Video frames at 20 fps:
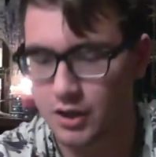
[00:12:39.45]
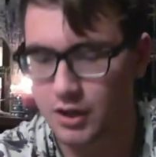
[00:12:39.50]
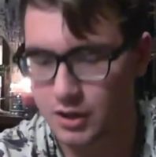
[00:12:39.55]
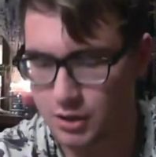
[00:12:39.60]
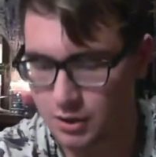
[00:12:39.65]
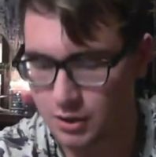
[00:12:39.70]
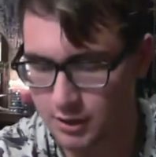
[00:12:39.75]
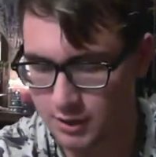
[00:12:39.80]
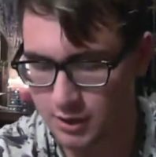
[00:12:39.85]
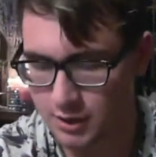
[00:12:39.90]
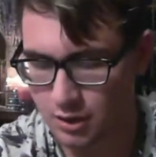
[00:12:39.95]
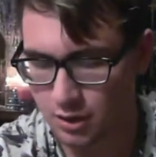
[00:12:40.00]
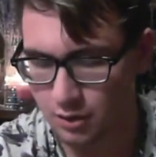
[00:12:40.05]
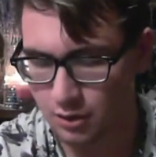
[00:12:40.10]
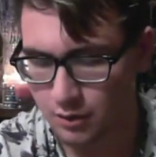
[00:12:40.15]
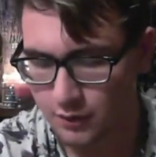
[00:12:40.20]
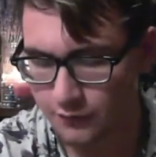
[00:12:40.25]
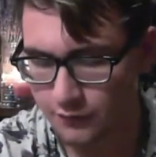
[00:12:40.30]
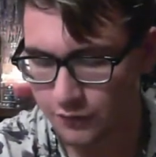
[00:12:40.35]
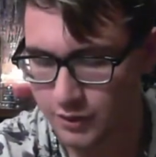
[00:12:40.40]
You
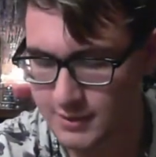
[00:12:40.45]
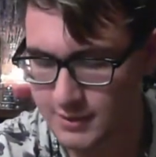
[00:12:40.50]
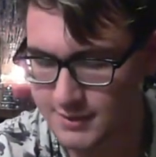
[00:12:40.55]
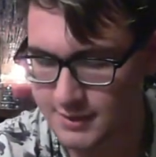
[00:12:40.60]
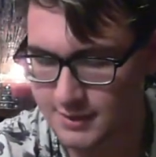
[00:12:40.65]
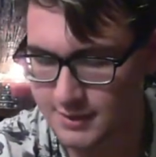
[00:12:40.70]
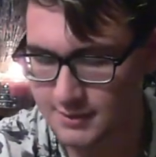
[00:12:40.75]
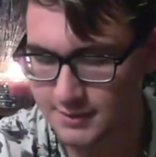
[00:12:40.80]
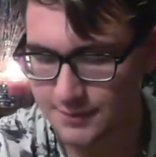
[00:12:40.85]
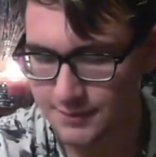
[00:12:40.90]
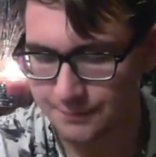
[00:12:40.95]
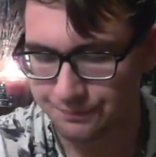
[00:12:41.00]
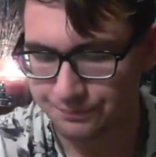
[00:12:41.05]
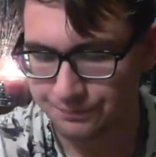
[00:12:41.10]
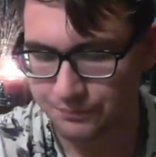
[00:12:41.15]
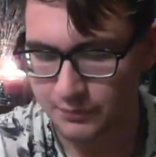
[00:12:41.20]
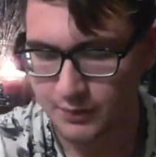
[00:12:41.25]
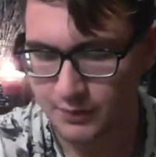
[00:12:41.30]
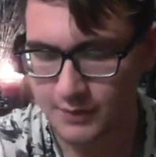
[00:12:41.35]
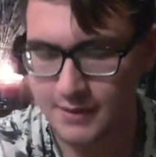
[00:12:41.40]
know, for instance,
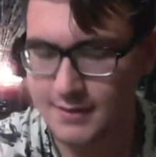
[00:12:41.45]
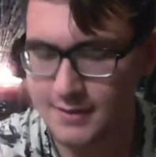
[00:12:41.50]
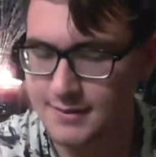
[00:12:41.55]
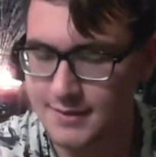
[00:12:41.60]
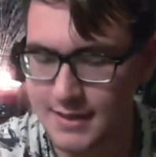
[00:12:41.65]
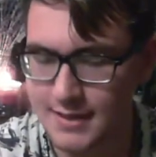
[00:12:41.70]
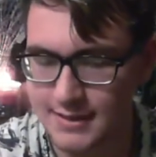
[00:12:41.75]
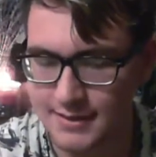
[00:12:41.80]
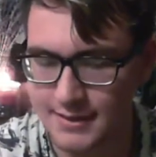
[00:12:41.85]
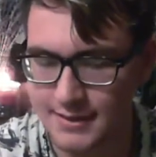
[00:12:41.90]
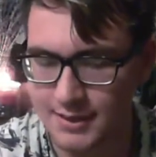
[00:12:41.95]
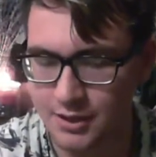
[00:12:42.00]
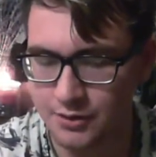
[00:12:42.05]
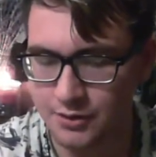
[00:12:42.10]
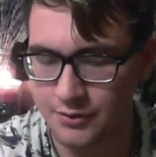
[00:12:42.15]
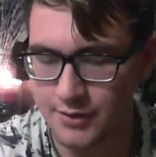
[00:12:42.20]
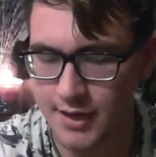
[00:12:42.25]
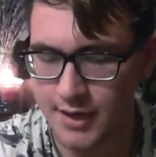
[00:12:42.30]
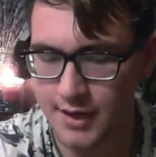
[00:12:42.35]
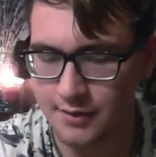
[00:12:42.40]
this says here
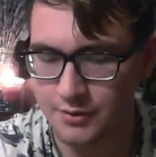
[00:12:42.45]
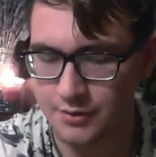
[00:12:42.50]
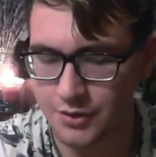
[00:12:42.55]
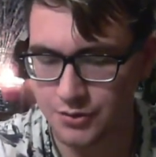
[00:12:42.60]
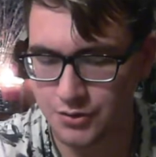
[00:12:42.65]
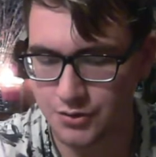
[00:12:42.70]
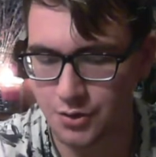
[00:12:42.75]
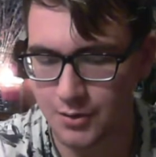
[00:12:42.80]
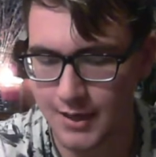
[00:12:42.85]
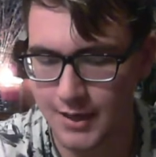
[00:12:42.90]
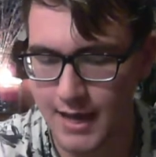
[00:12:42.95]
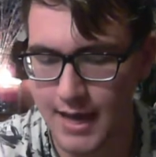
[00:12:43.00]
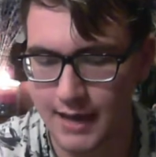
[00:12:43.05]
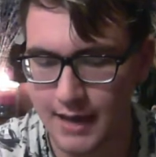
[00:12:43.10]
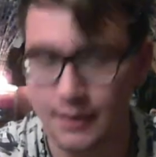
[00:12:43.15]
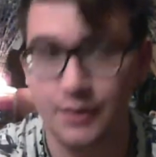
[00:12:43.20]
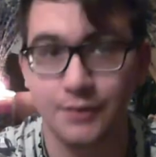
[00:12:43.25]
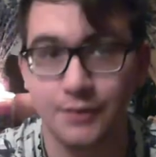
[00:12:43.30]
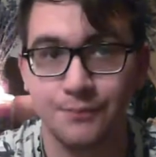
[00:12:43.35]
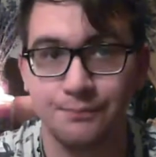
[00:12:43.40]
that the zodiac